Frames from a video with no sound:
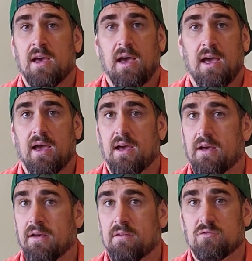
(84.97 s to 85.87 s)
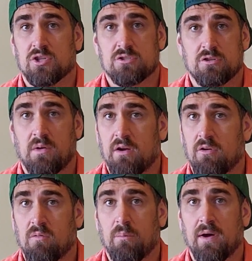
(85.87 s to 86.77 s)
and just do my
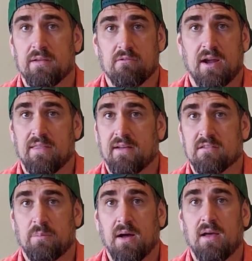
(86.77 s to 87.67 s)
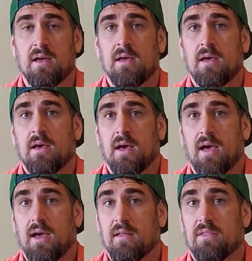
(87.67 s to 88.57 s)
normal putt right at that spot.
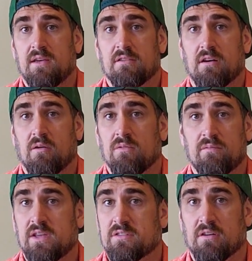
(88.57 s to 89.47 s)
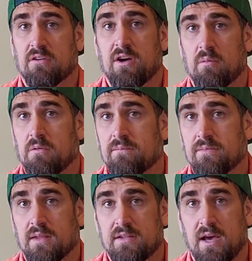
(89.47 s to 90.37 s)
And these are incredible.
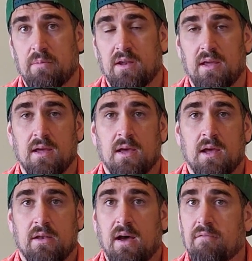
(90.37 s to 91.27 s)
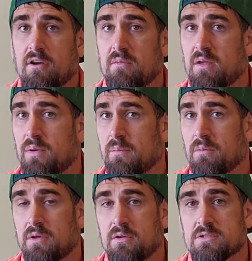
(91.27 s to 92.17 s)
The Deputy, not very many
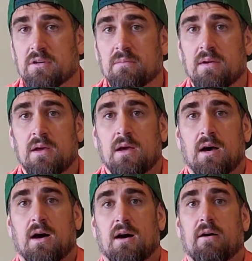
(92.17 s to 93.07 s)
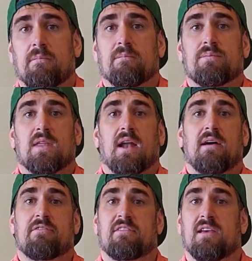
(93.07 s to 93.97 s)
people use them that
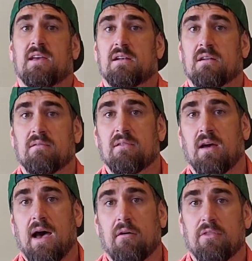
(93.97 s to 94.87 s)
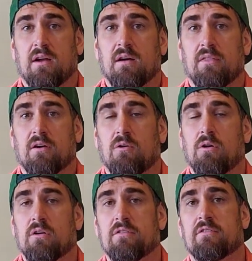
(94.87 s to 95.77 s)
I've seen out there on the
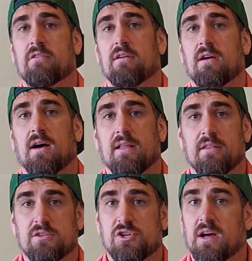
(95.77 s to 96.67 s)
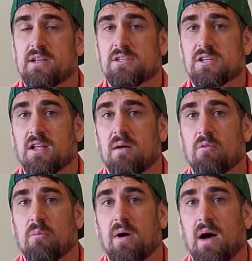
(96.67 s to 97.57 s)
course. The Judge is a lot
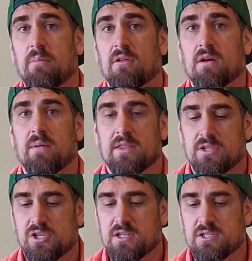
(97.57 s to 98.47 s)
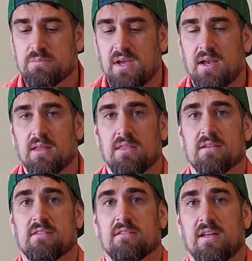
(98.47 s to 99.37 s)
more popular, but the Judge is beaded.
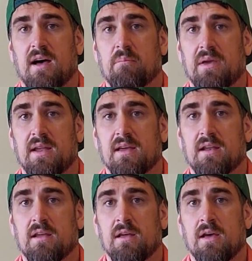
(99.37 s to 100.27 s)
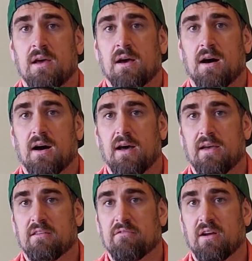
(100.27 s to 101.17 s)
This is not beaded.
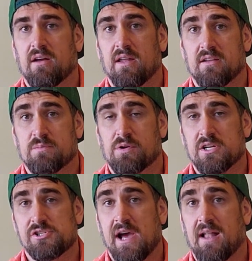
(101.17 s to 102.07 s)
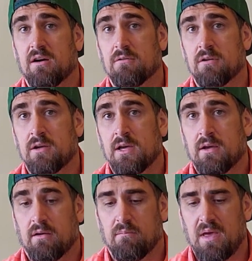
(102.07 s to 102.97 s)
It's pretty shallow.
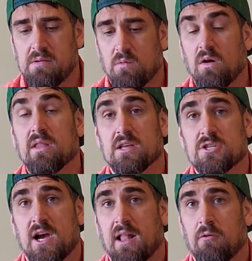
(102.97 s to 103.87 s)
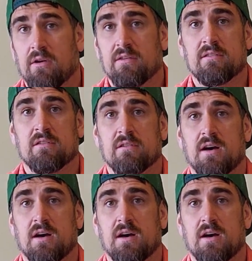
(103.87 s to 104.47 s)
Maybe one of the shallowest